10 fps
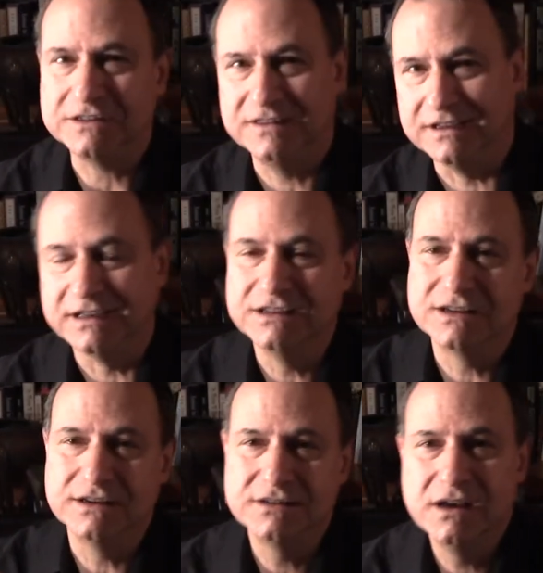thing is,
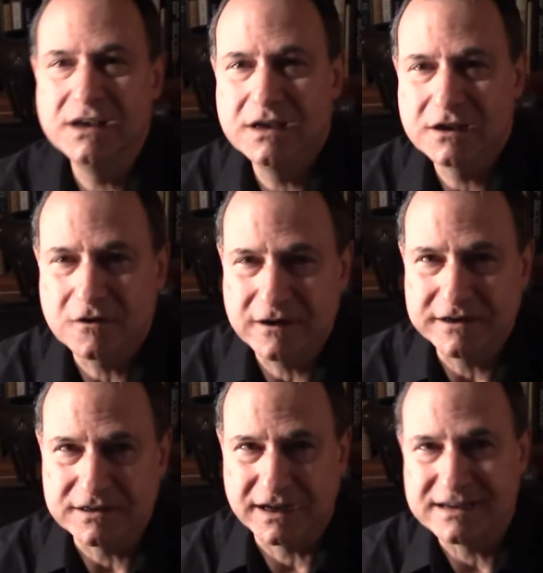as
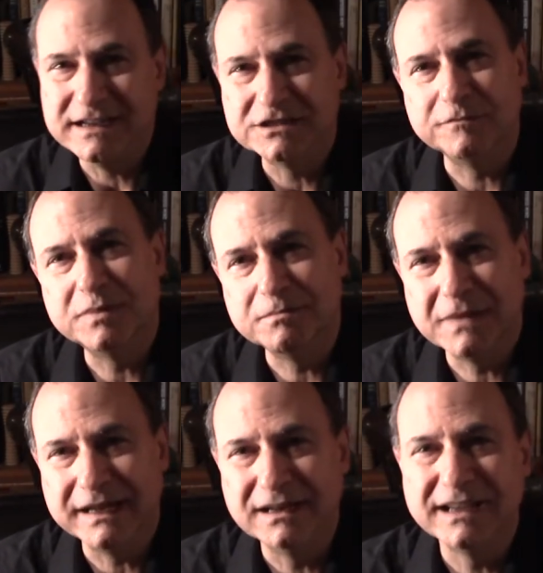karate techniques have been
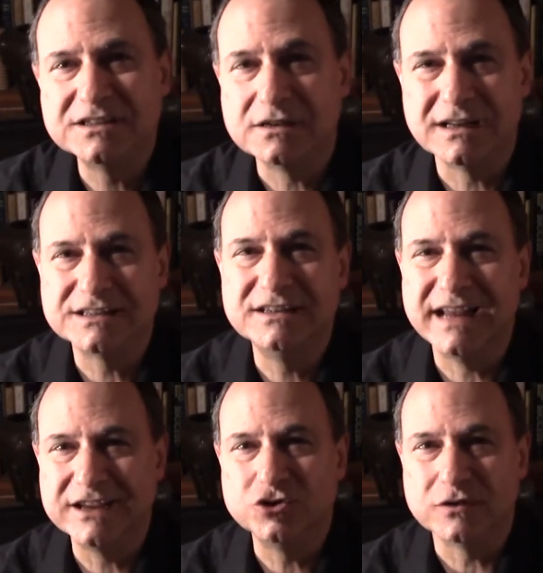made less and less
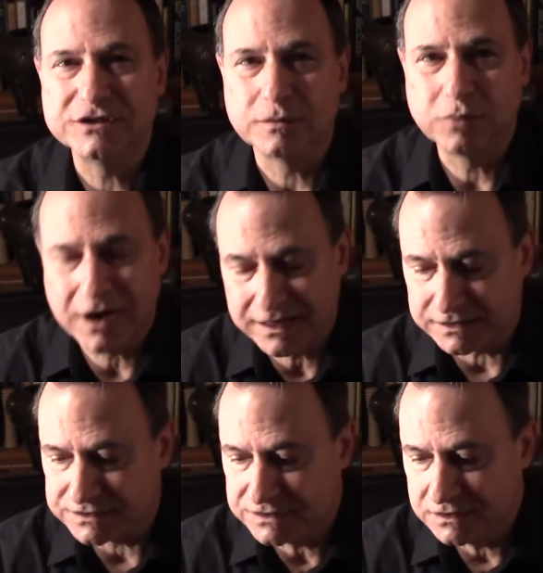dangerous to
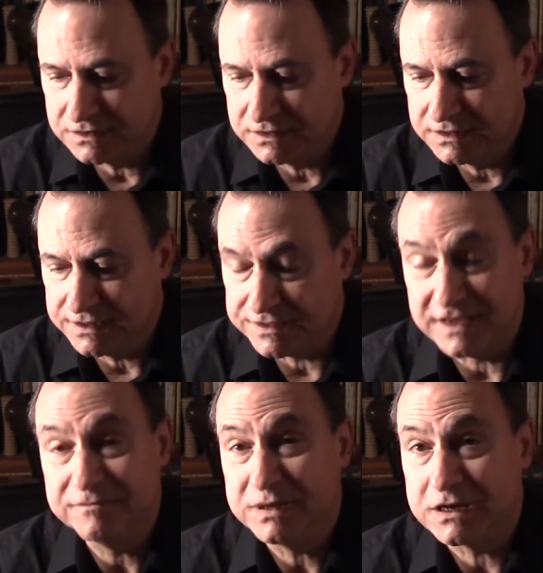practice.
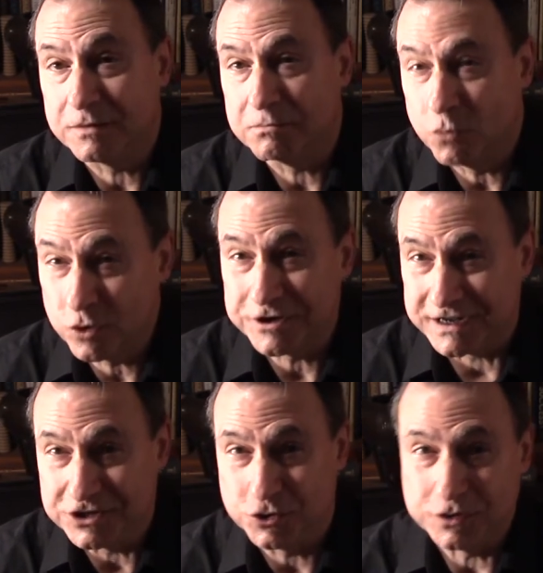They've become more
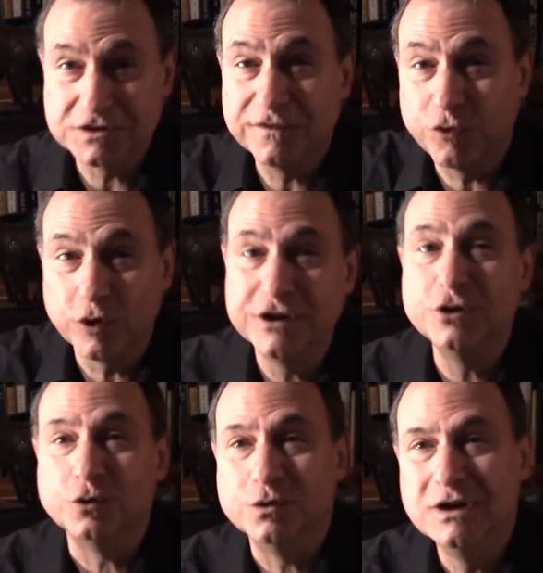dangerous for
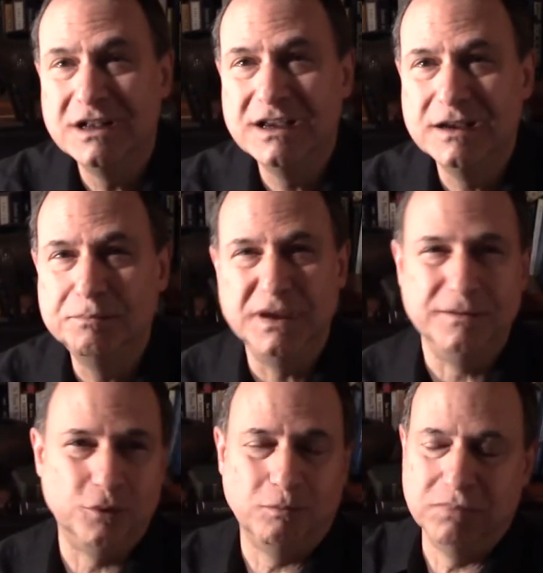you.
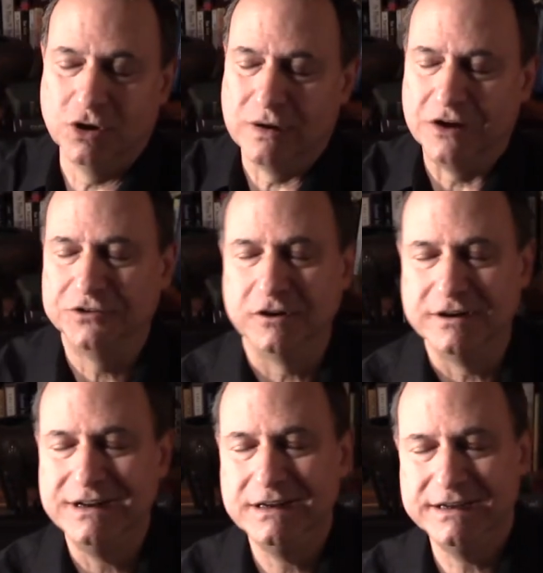People blow out their
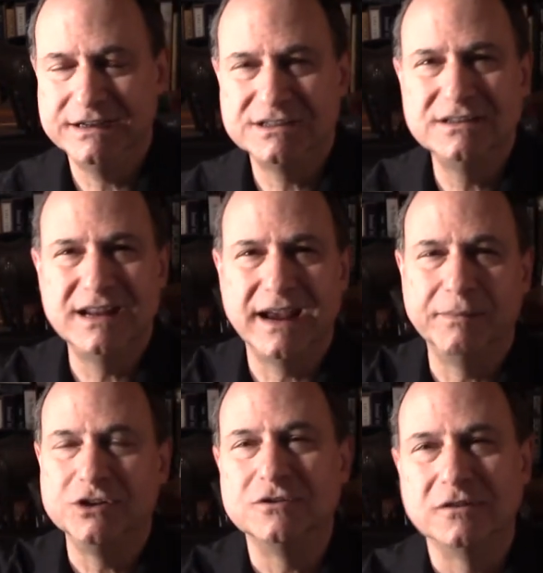knees,
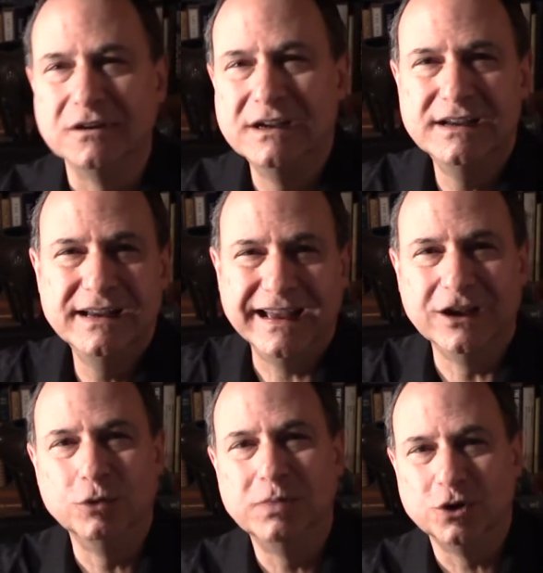damage their
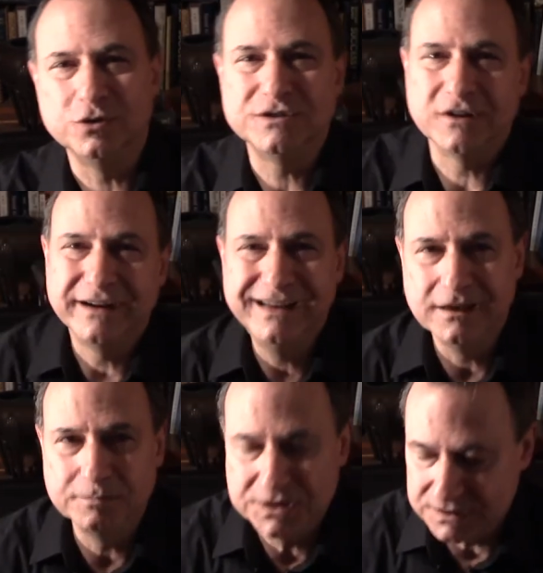elbows, their
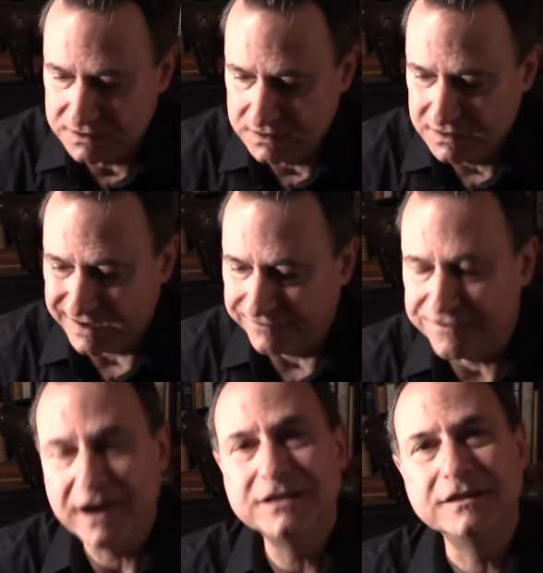hips, and
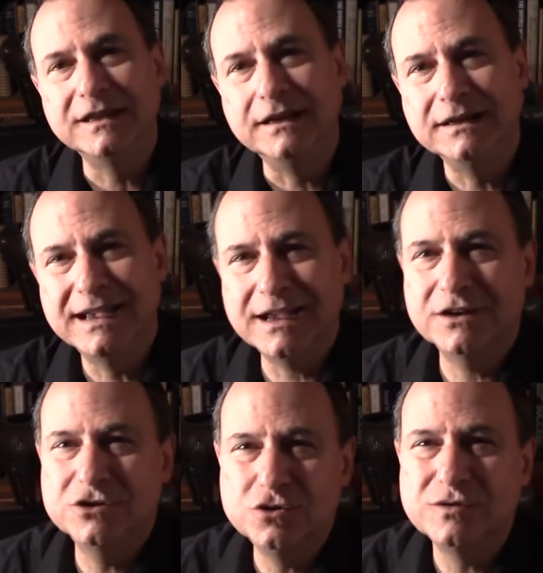find that they
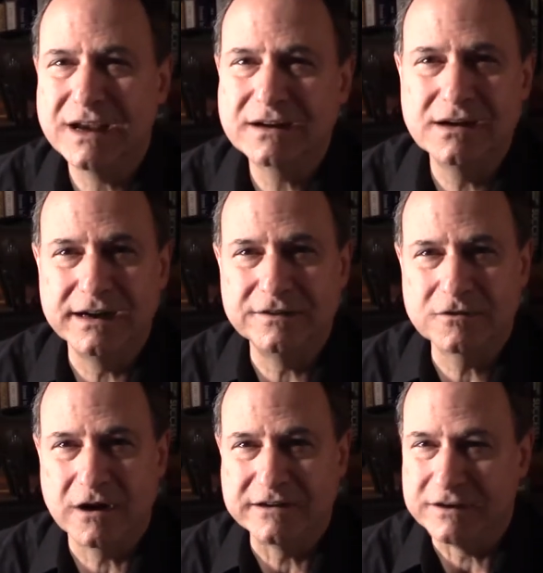can't do that kind of
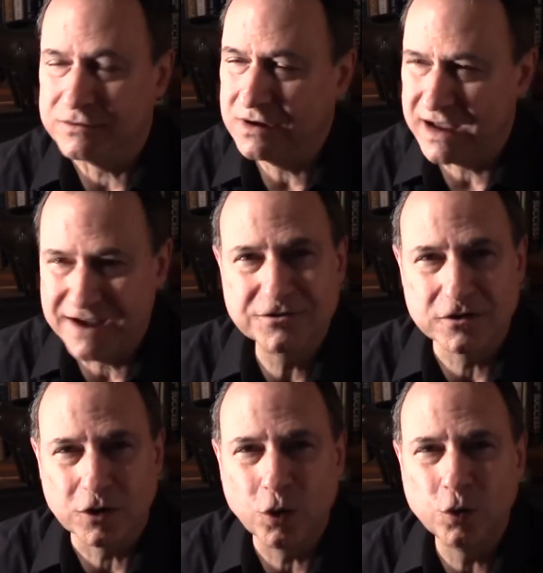karate after
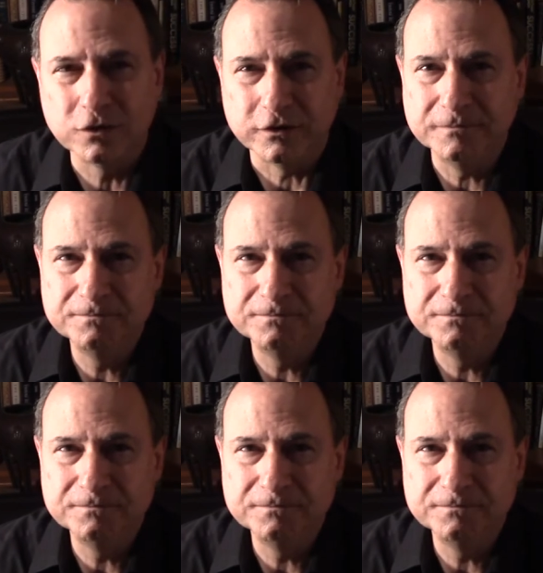they're older.